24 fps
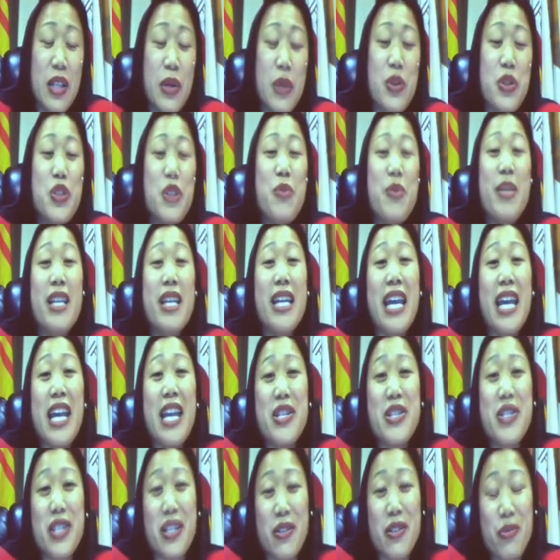there's too
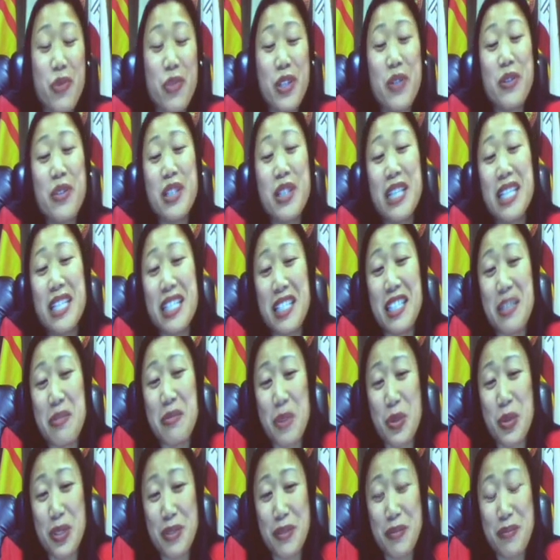many Asians, they don't need
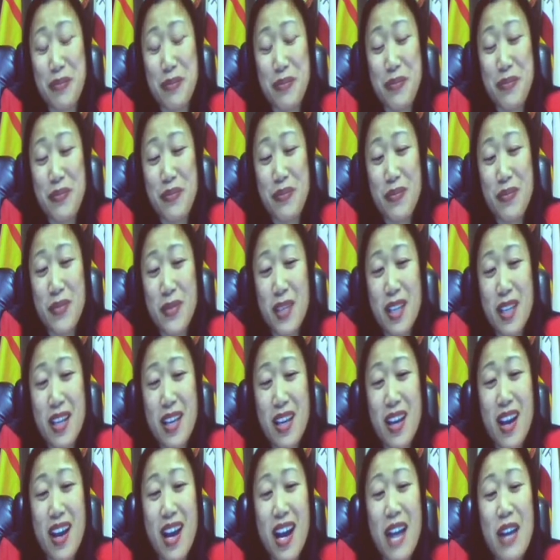any.
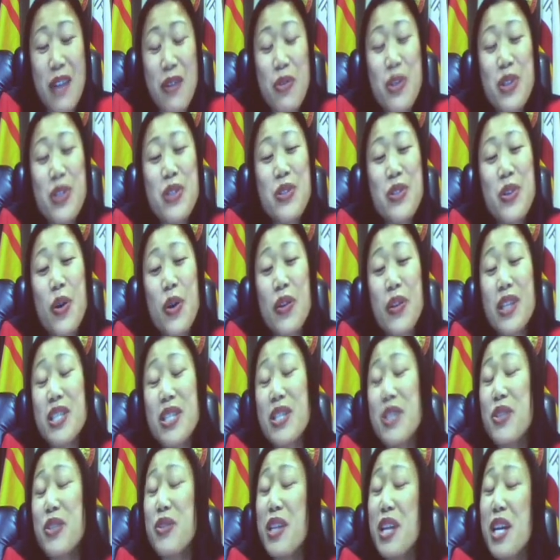I was told,
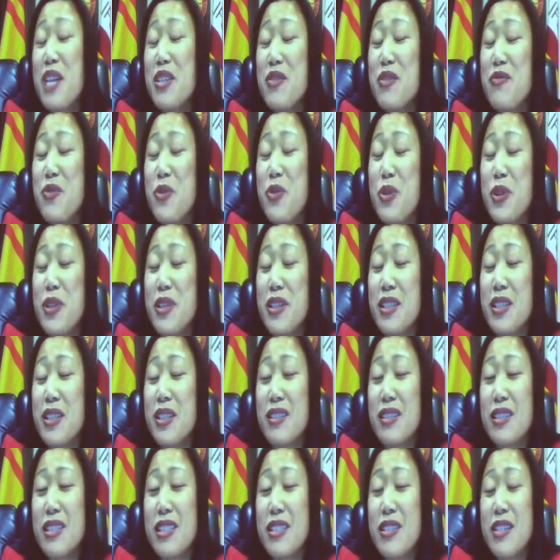this is 2004.